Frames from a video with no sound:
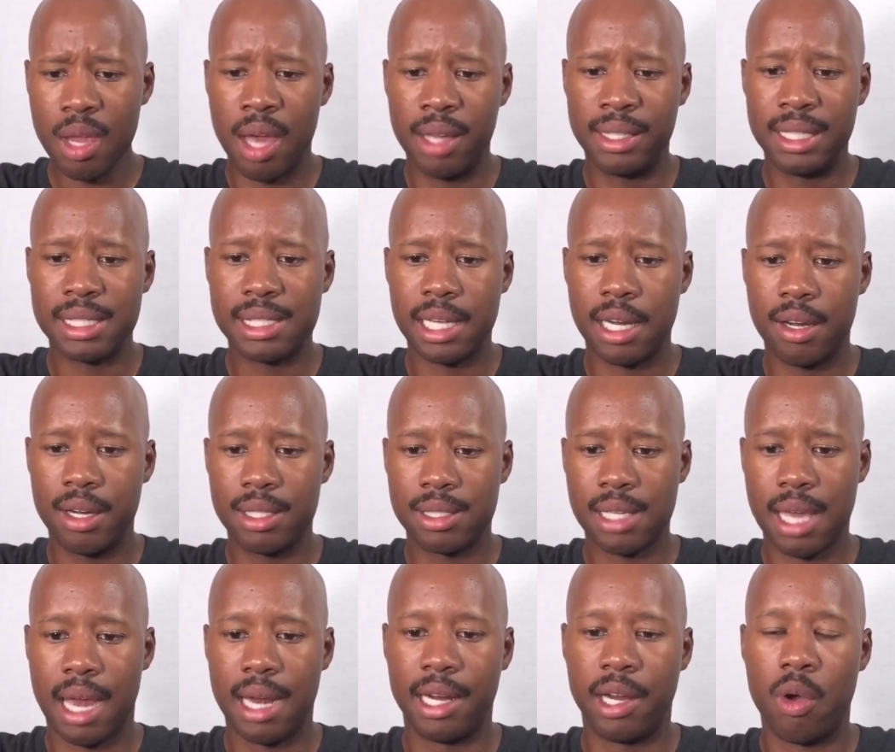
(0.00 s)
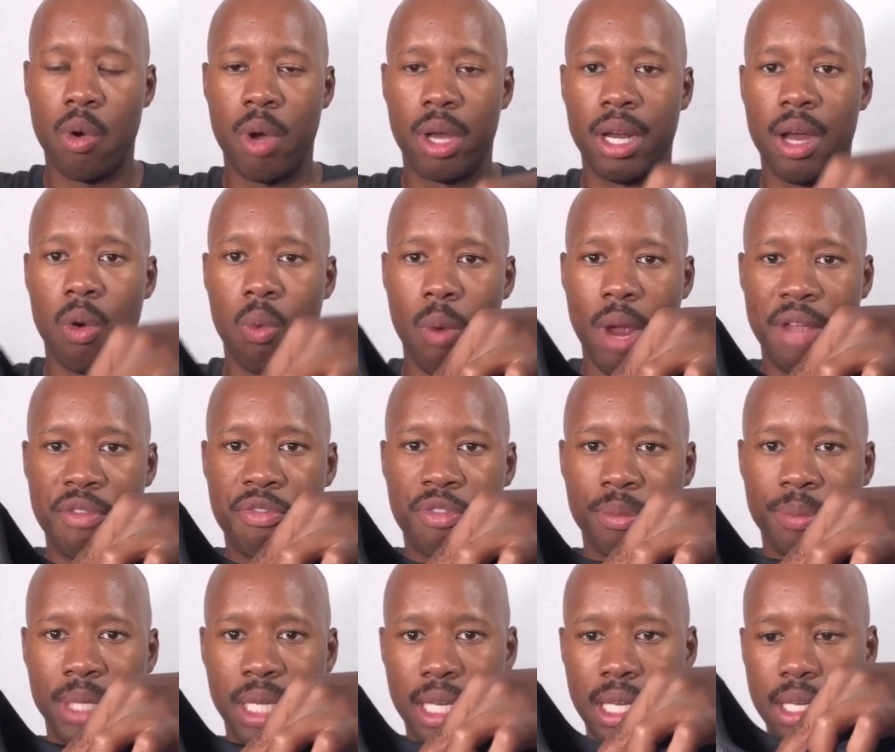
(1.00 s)
This area is kind of going away
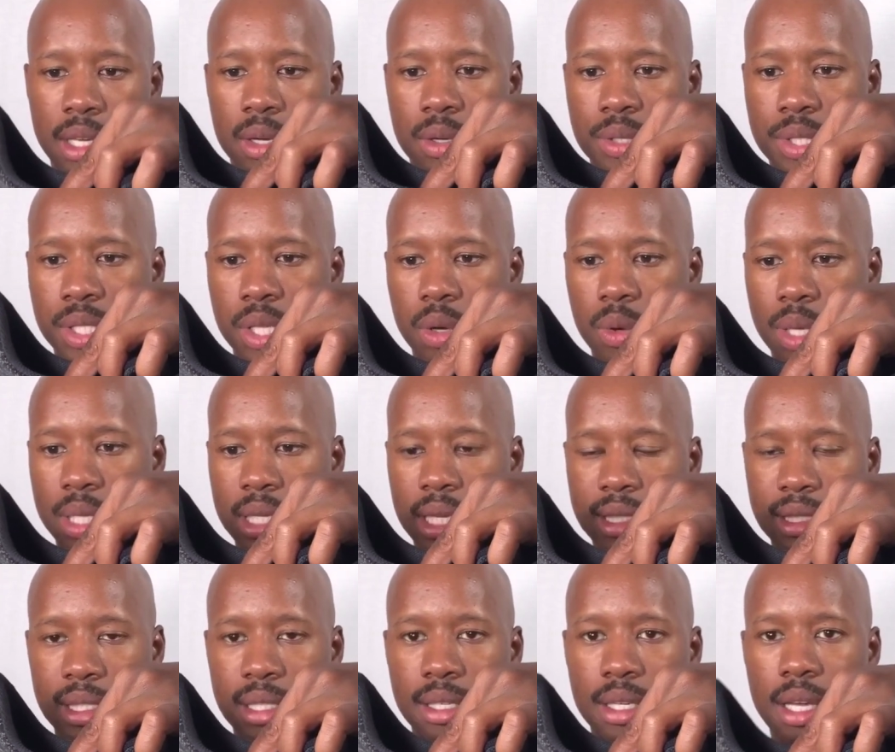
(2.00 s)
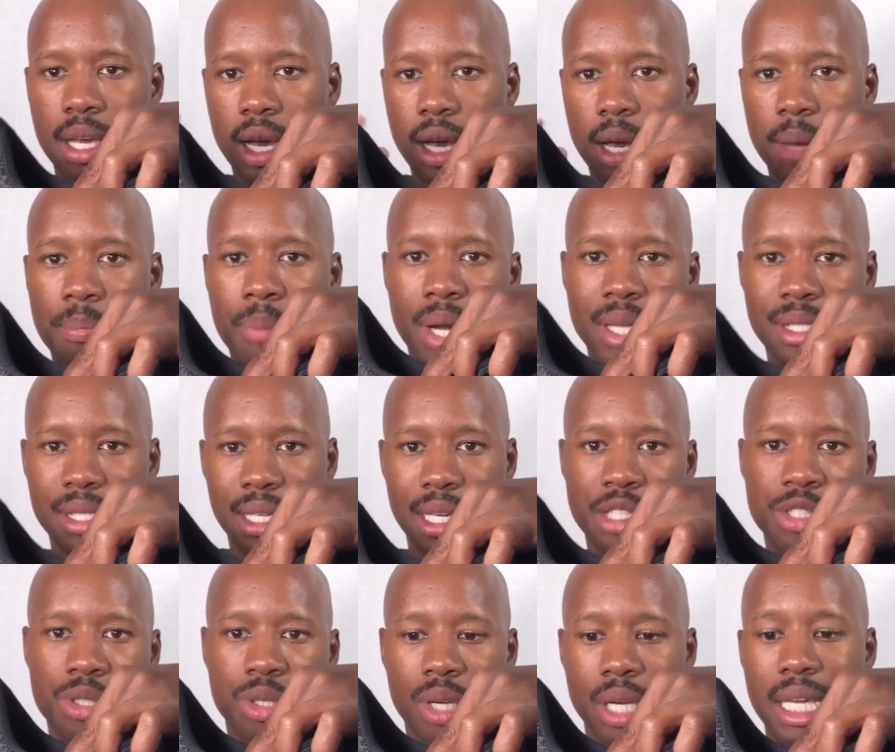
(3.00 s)
from the heel, so it doesn't press
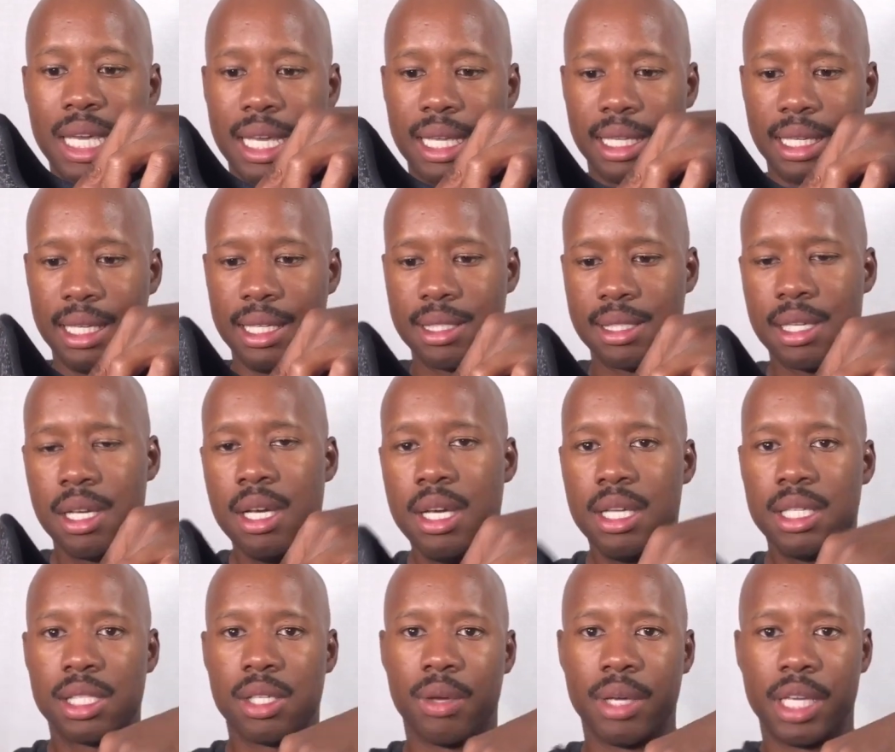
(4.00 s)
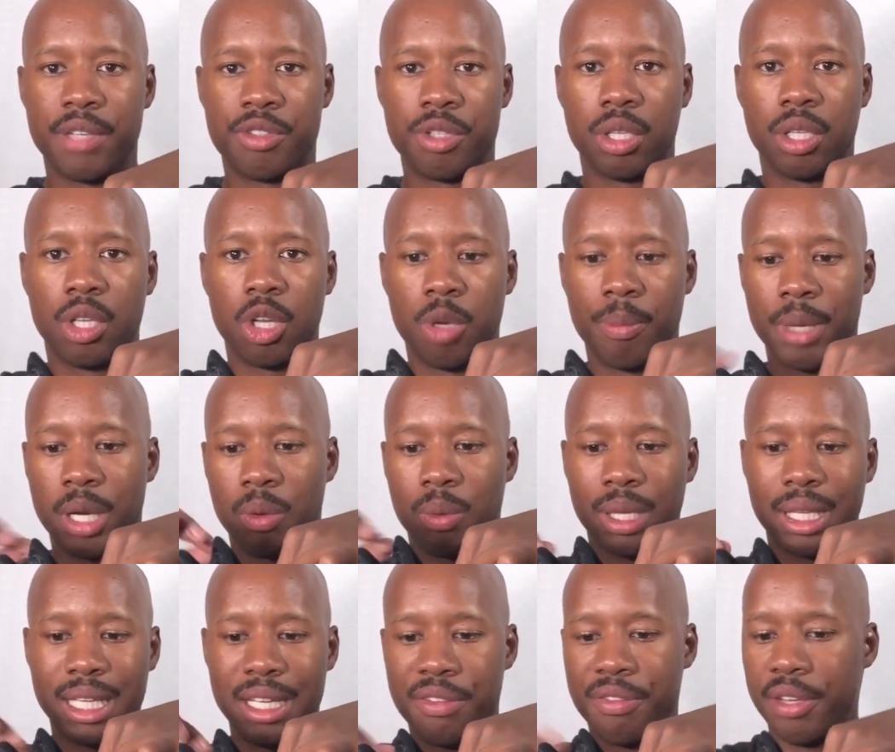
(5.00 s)
against your Achilles, so it gives you a little bit of
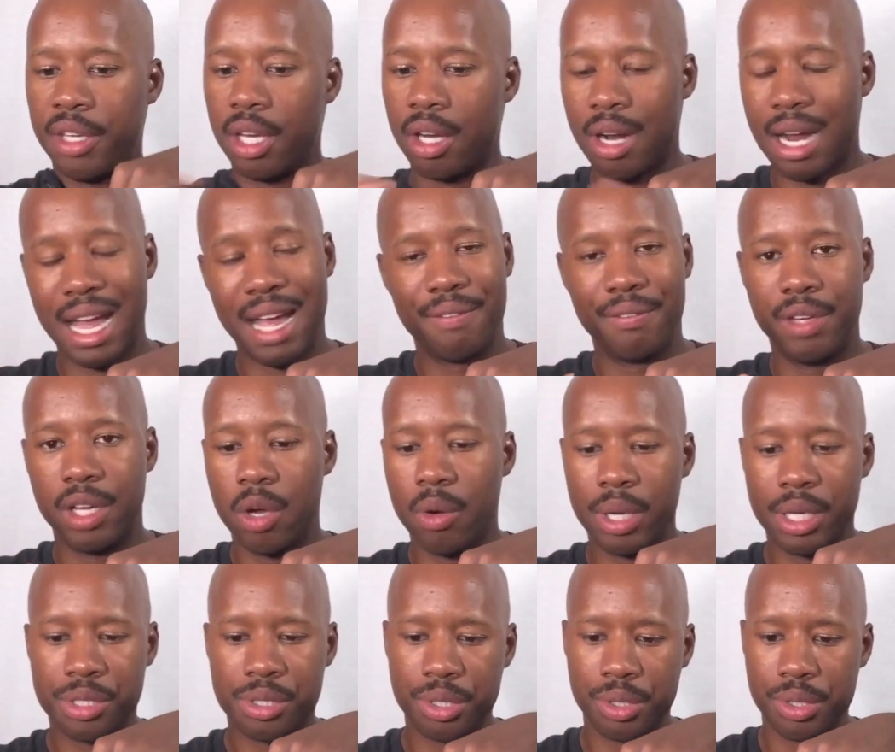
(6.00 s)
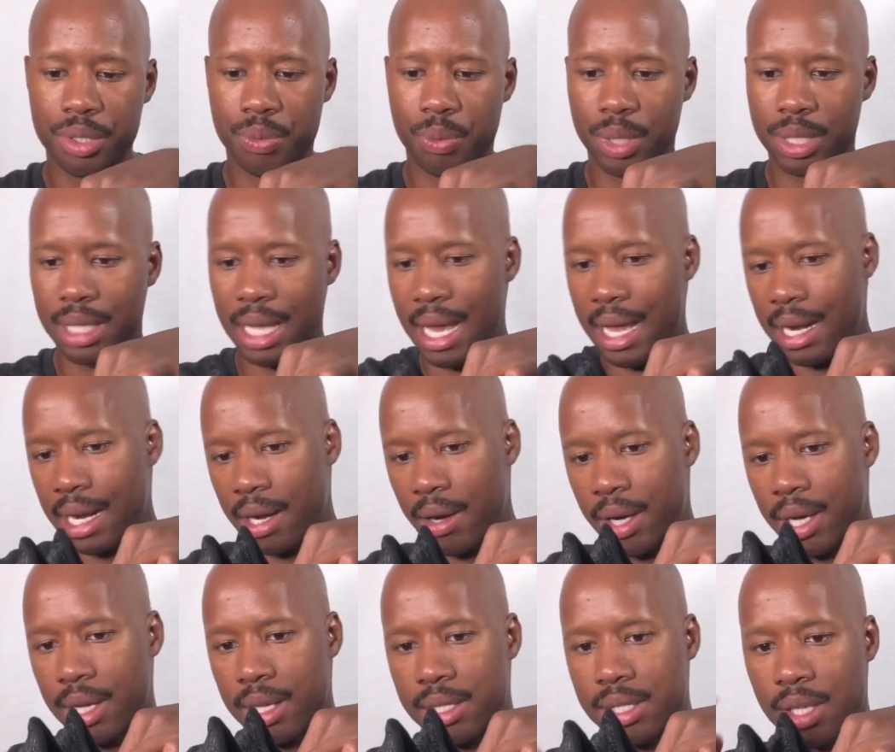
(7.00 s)
relief here. I have no issues with that
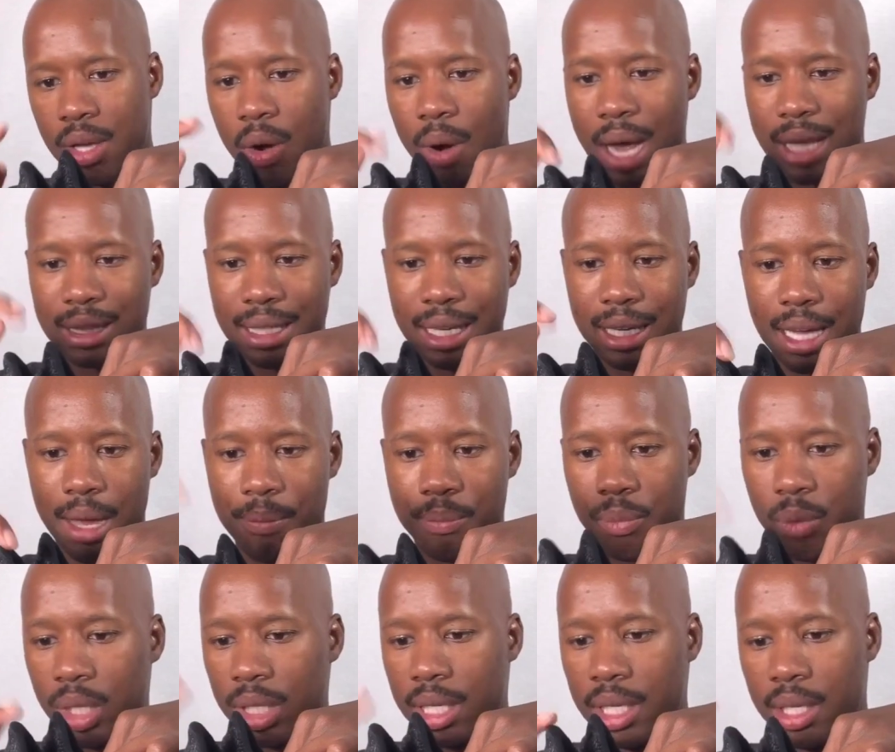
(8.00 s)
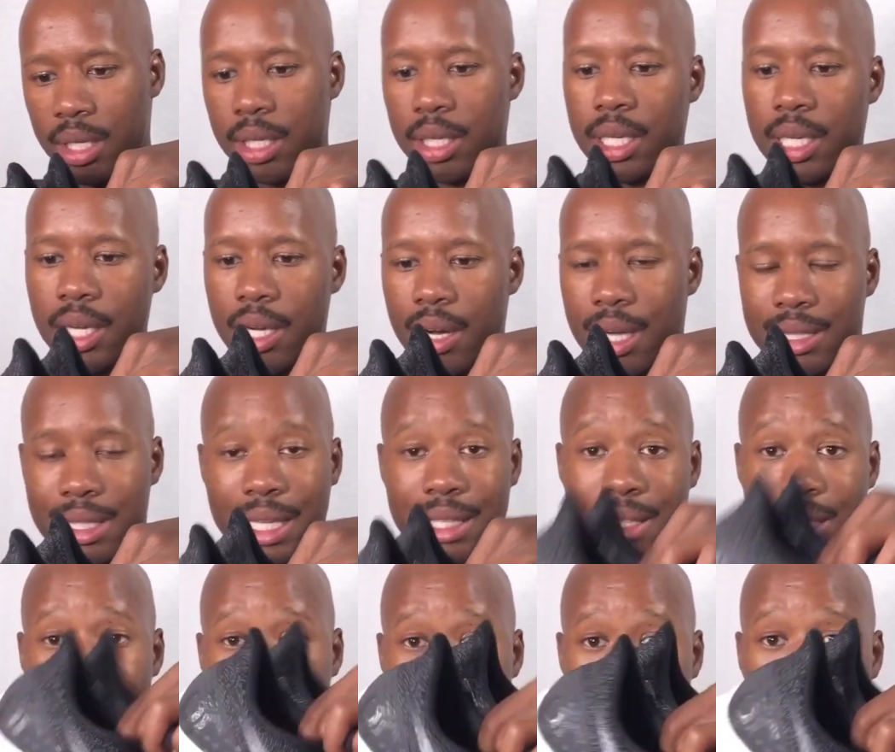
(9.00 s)
area, so I think I'm really good here. I think
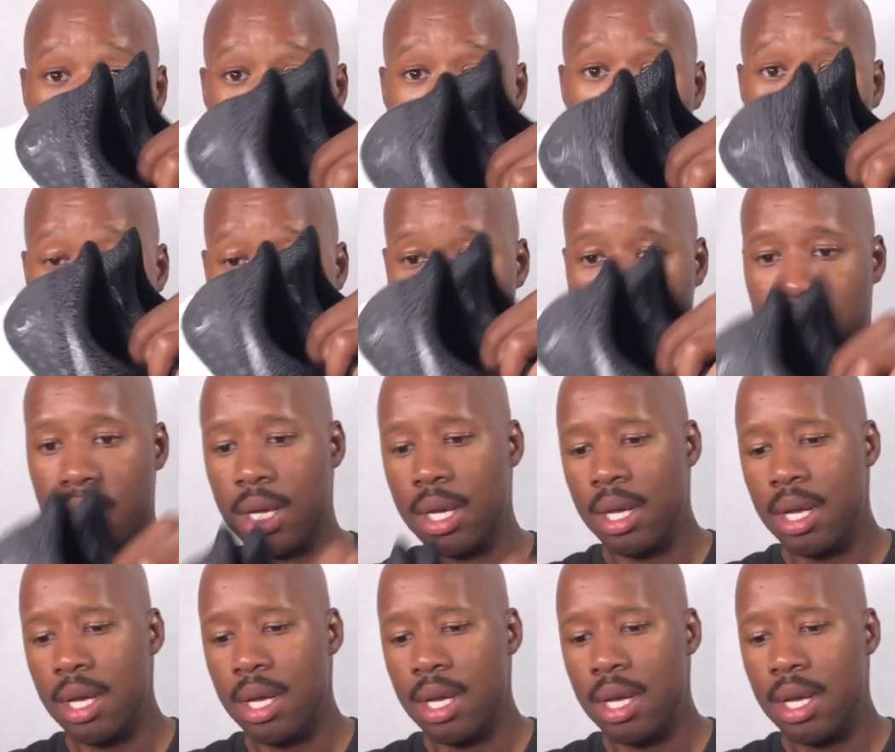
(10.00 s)
these really work.